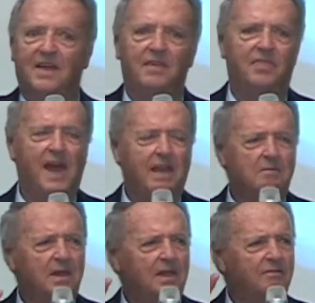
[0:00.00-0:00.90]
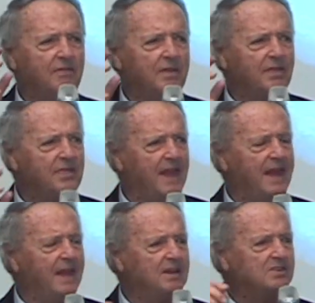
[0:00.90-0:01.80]
They thank me for the
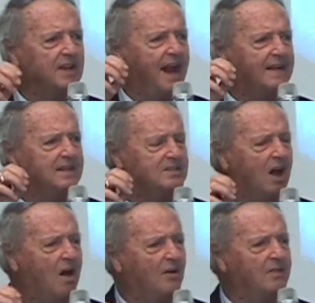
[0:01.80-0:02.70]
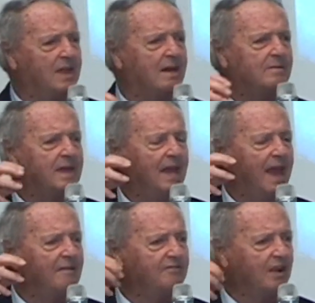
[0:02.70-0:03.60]
things that I taught them
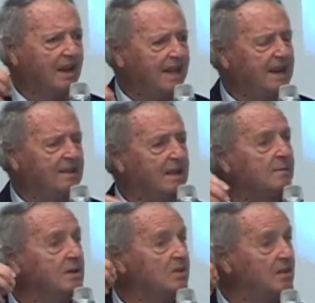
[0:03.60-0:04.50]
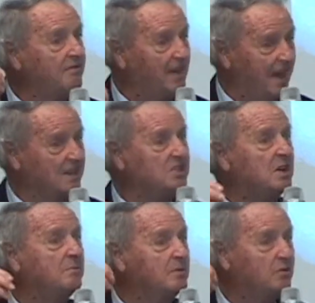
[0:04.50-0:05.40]
and for leading them into the
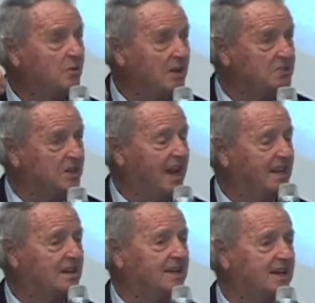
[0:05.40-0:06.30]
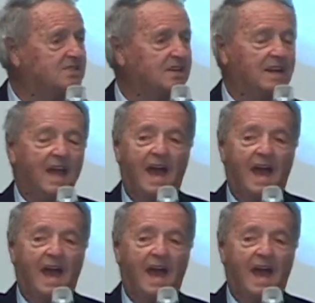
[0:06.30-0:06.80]
fellowship of Christian athletes.